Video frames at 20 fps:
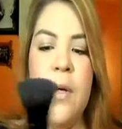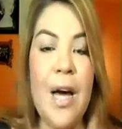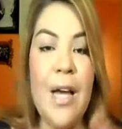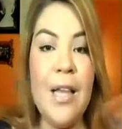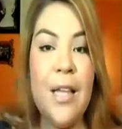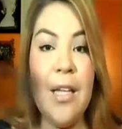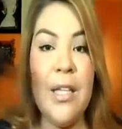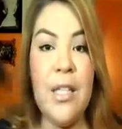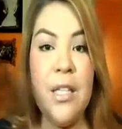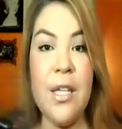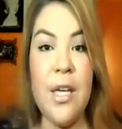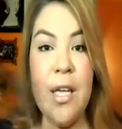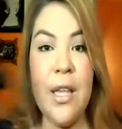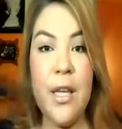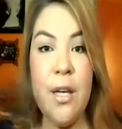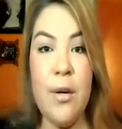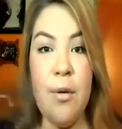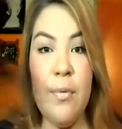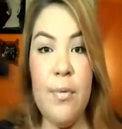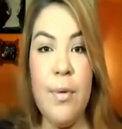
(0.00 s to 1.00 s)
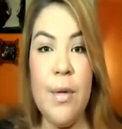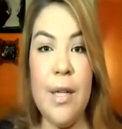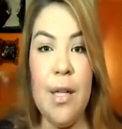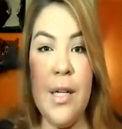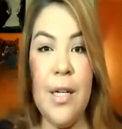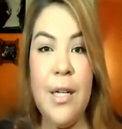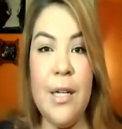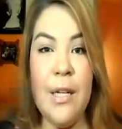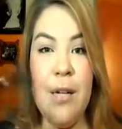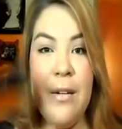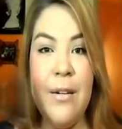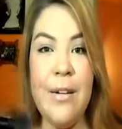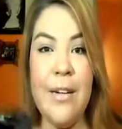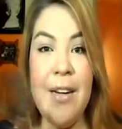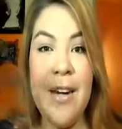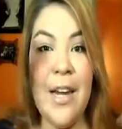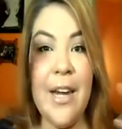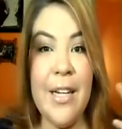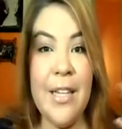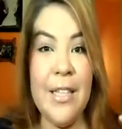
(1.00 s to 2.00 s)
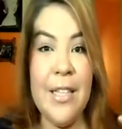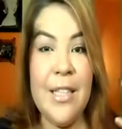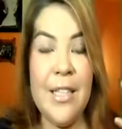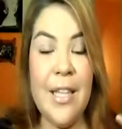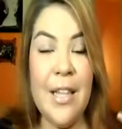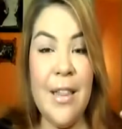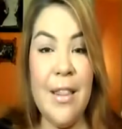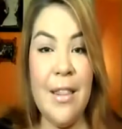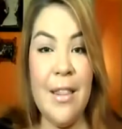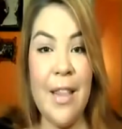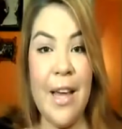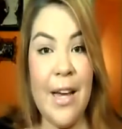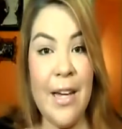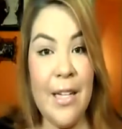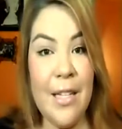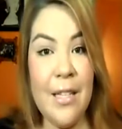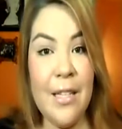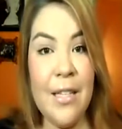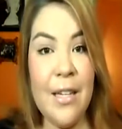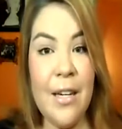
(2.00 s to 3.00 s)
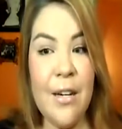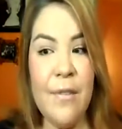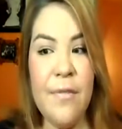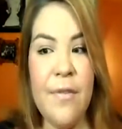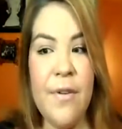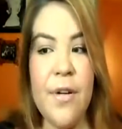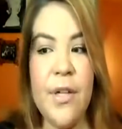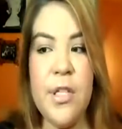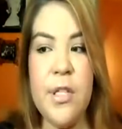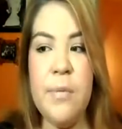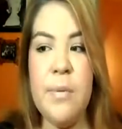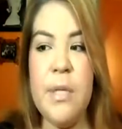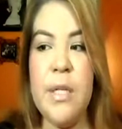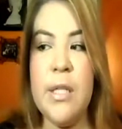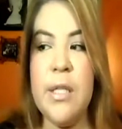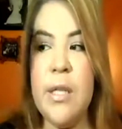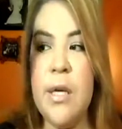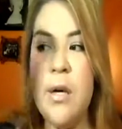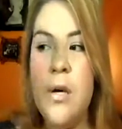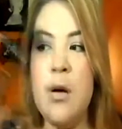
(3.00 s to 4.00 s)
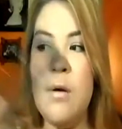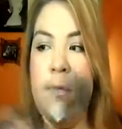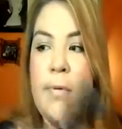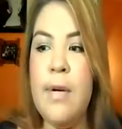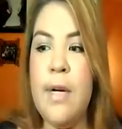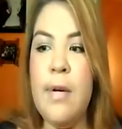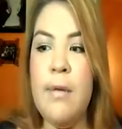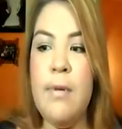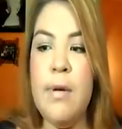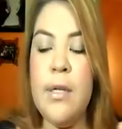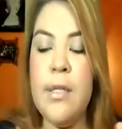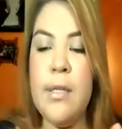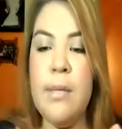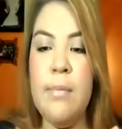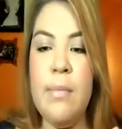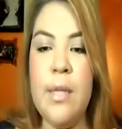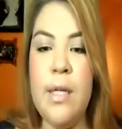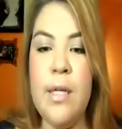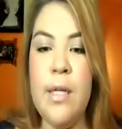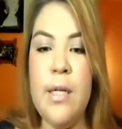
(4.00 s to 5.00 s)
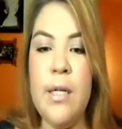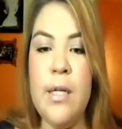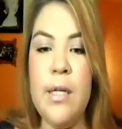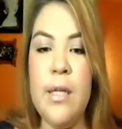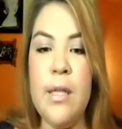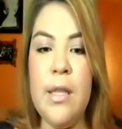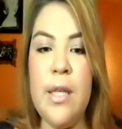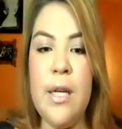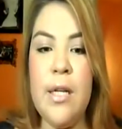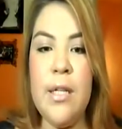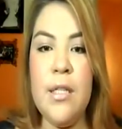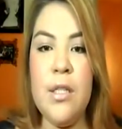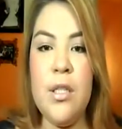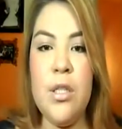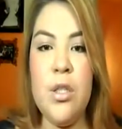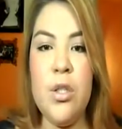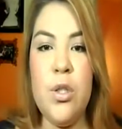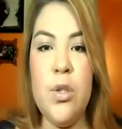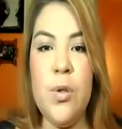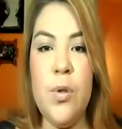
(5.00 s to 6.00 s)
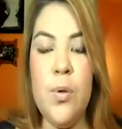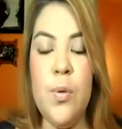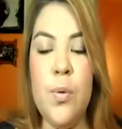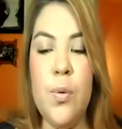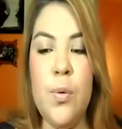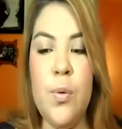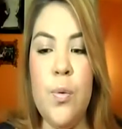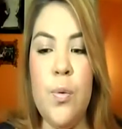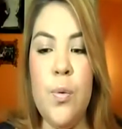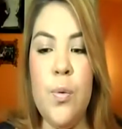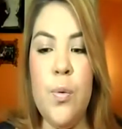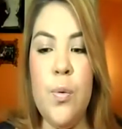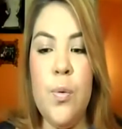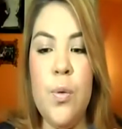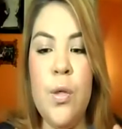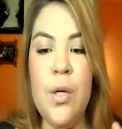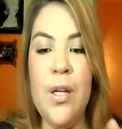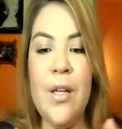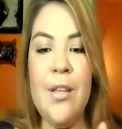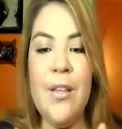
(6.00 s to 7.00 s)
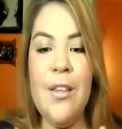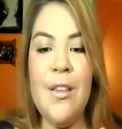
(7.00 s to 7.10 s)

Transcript: I like to get like a really nice light coverage, because when I wear something that is too